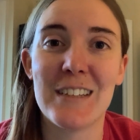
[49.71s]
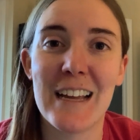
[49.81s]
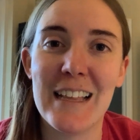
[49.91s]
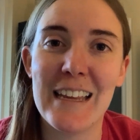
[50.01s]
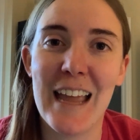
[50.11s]

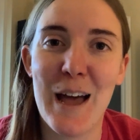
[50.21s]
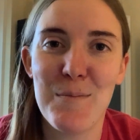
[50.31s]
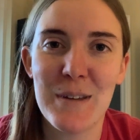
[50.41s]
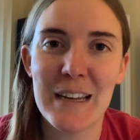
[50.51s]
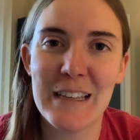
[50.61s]
Kelly
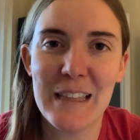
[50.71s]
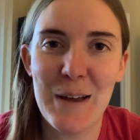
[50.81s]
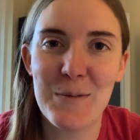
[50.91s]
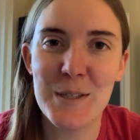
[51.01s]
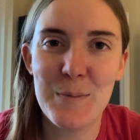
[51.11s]
Kapic,
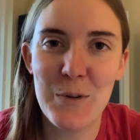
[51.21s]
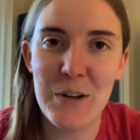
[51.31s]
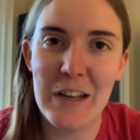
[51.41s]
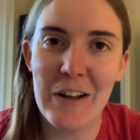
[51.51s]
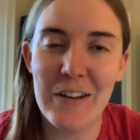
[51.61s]
that was
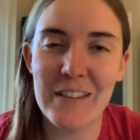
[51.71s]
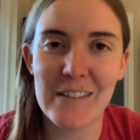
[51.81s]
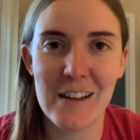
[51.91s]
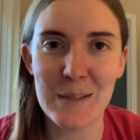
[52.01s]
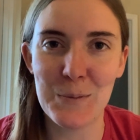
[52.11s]
put on the
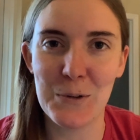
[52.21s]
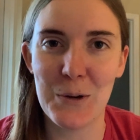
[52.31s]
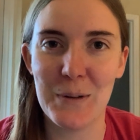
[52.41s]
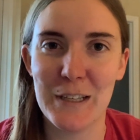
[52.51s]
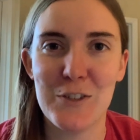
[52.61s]
Gospel
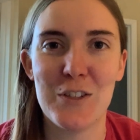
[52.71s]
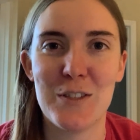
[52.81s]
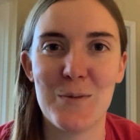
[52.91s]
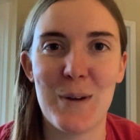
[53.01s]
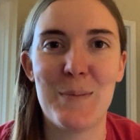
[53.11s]

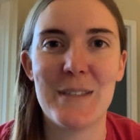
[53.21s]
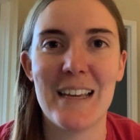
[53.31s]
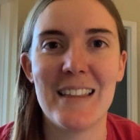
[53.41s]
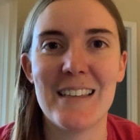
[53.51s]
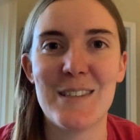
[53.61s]
Coalition's
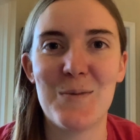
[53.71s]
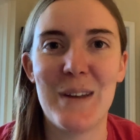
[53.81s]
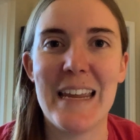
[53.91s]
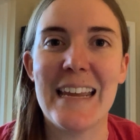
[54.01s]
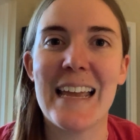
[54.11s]
website this
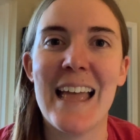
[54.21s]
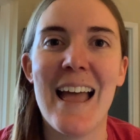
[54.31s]
week.